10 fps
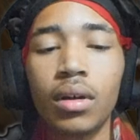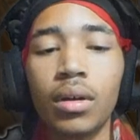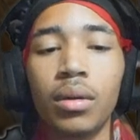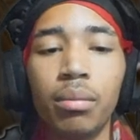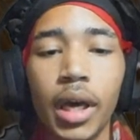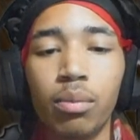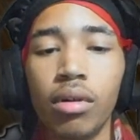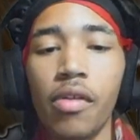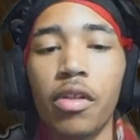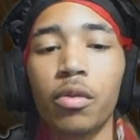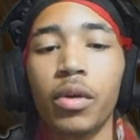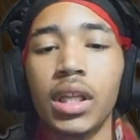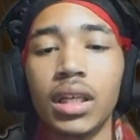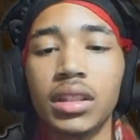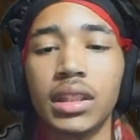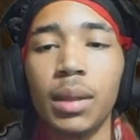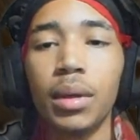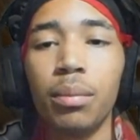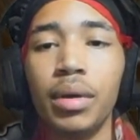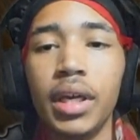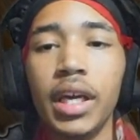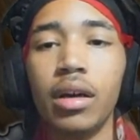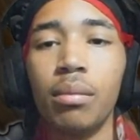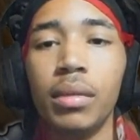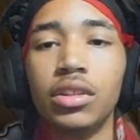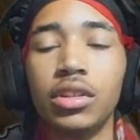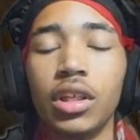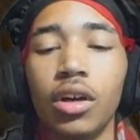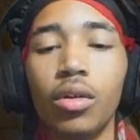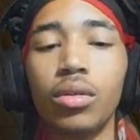Big brother really doesn't seem to be here, Misato.